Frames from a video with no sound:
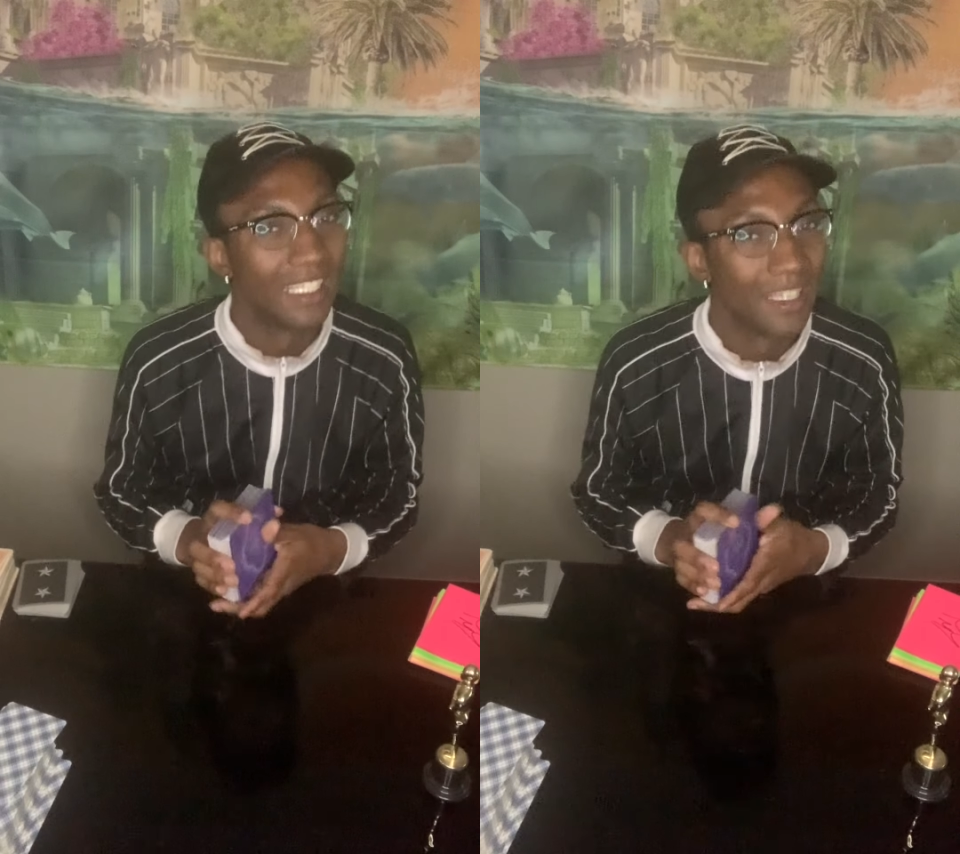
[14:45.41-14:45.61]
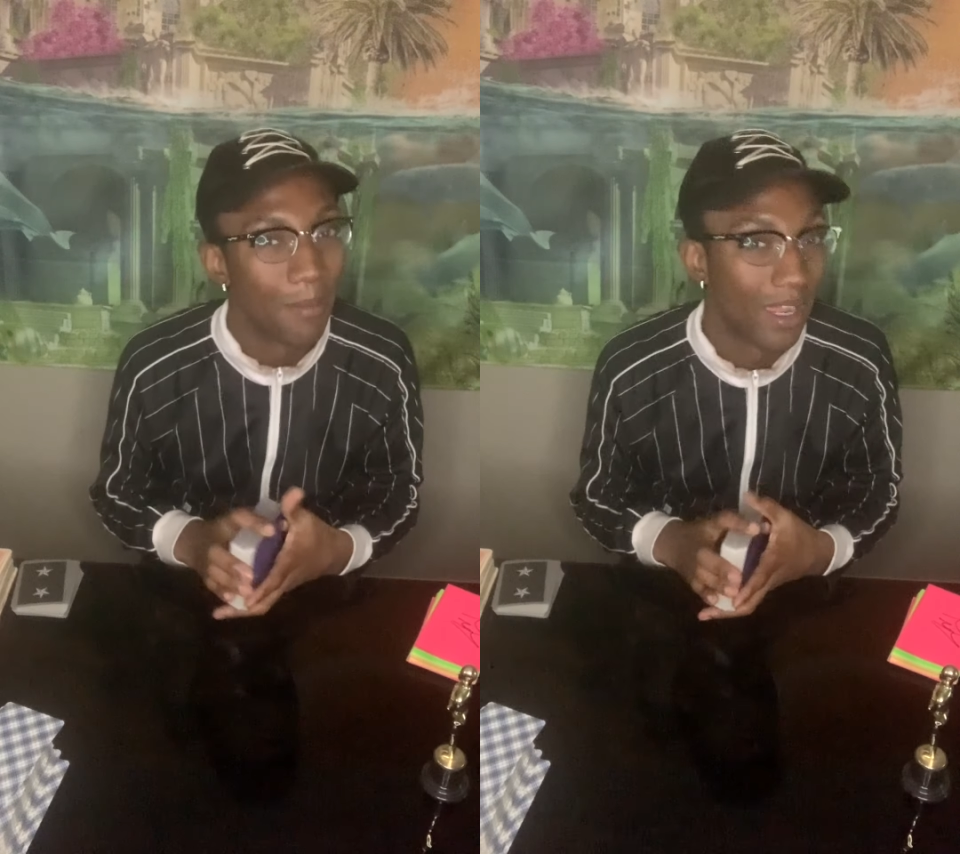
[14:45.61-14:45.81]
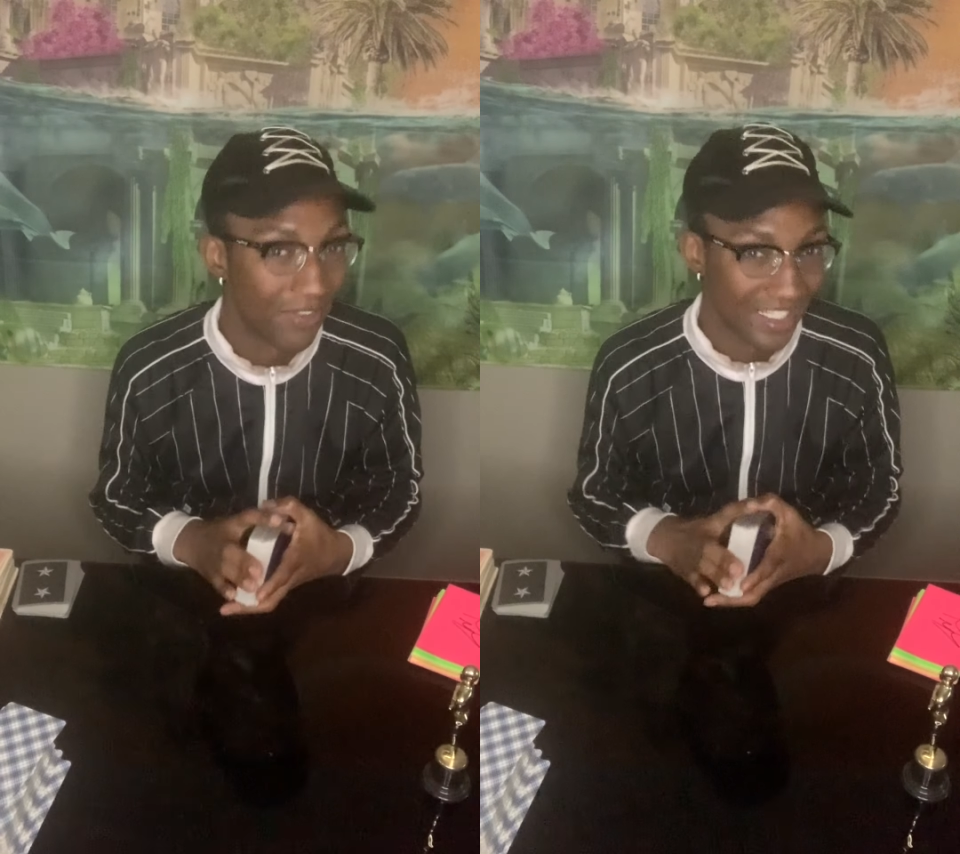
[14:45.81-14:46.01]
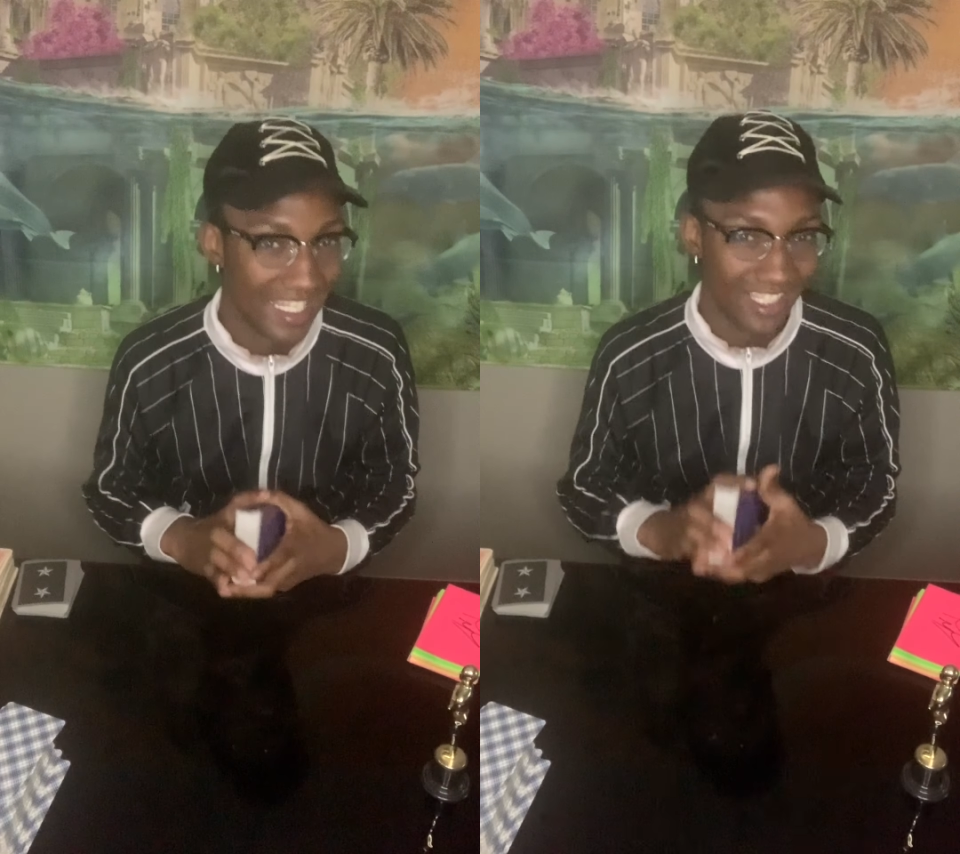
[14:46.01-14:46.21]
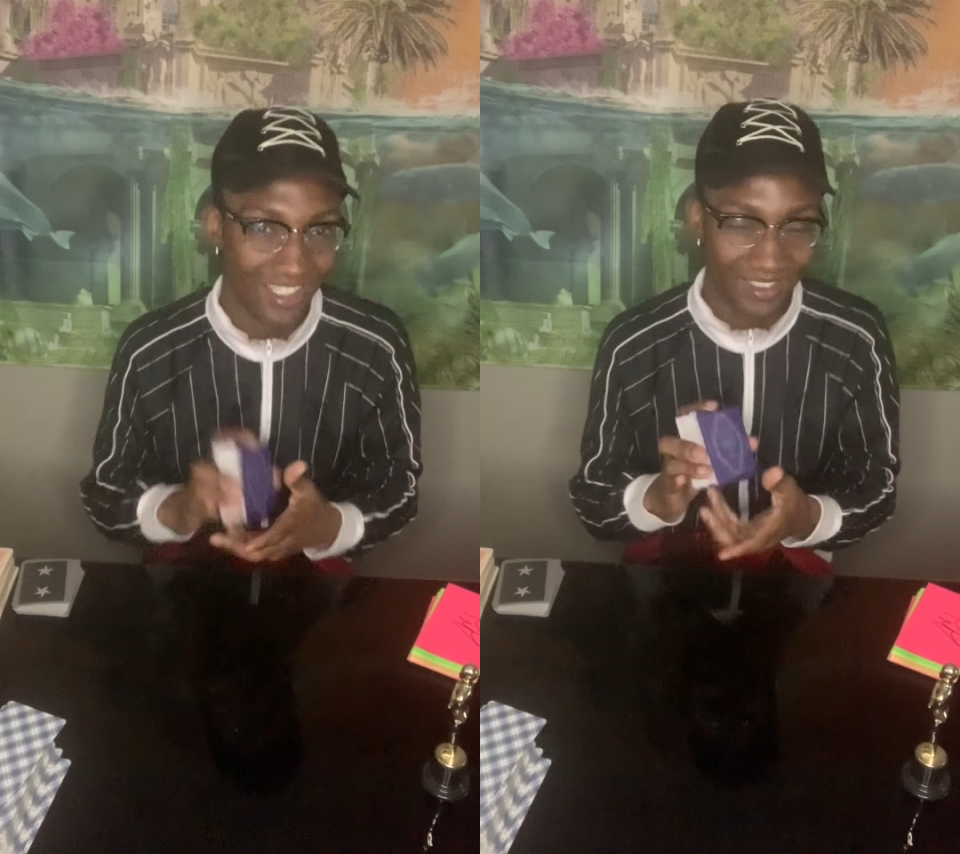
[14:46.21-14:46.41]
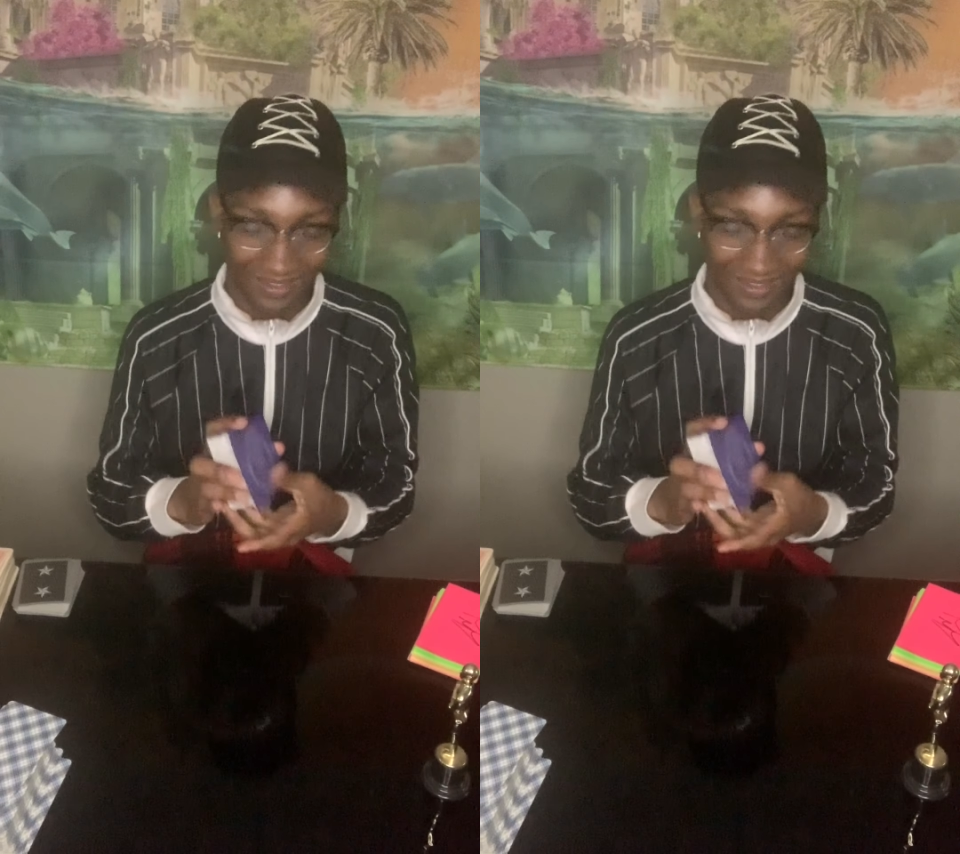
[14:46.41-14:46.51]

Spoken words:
manifestation?